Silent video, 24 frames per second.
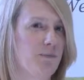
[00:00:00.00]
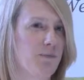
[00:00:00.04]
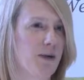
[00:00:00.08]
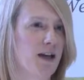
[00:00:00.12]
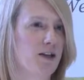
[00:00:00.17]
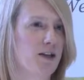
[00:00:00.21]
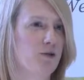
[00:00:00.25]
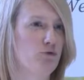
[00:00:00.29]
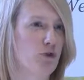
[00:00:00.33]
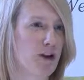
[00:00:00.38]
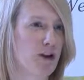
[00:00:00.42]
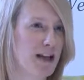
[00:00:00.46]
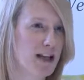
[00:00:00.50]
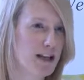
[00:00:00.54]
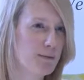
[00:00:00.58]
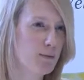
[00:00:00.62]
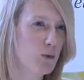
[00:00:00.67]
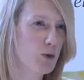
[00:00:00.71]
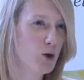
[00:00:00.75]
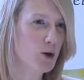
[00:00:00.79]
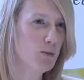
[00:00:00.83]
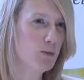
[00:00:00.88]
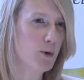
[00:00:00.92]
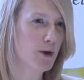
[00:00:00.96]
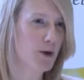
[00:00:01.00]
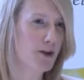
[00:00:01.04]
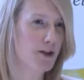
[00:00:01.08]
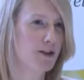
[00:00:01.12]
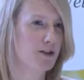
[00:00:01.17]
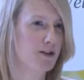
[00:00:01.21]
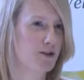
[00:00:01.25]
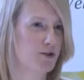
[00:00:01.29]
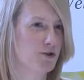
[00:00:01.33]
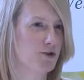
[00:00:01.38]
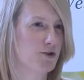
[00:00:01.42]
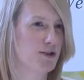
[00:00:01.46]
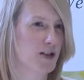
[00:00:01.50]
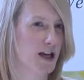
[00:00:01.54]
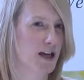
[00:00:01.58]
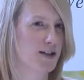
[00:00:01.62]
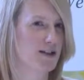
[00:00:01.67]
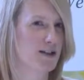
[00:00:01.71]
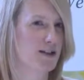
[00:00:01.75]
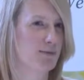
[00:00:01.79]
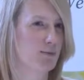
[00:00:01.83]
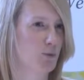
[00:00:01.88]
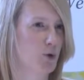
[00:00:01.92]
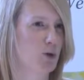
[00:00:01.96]
In reading more about it and
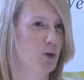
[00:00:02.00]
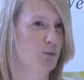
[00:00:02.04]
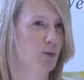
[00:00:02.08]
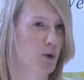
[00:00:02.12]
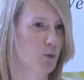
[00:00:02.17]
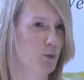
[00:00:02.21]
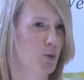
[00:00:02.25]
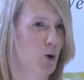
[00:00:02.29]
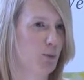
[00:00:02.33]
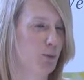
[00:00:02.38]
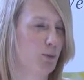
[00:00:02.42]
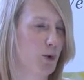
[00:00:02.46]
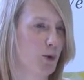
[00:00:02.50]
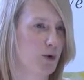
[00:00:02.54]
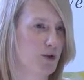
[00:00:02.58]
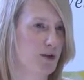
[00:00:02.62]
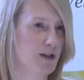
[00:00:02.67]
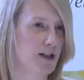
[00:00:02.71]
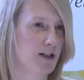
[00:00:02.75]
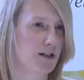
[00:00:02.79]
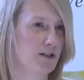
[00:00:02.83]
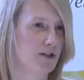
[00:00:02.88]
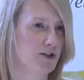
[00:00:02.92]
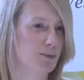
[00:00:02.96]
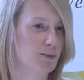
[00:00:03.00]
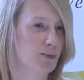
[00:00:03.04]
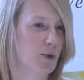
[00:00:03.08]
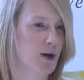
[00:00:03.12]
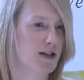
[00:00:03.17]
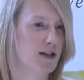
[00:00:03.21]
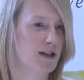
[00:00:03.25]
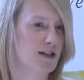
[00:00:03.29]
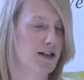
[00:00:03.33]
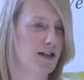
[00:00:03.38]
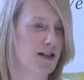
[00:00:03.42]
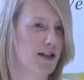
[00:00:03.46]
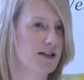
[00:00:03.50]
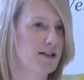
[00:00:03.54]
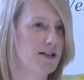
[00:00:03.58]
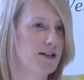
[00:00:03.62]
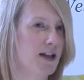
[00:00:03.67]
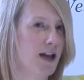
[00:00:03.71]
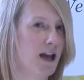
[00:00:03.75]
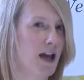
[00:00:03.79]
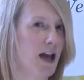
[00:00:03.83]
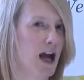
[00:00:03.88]
understanding more about what postnatal depression is,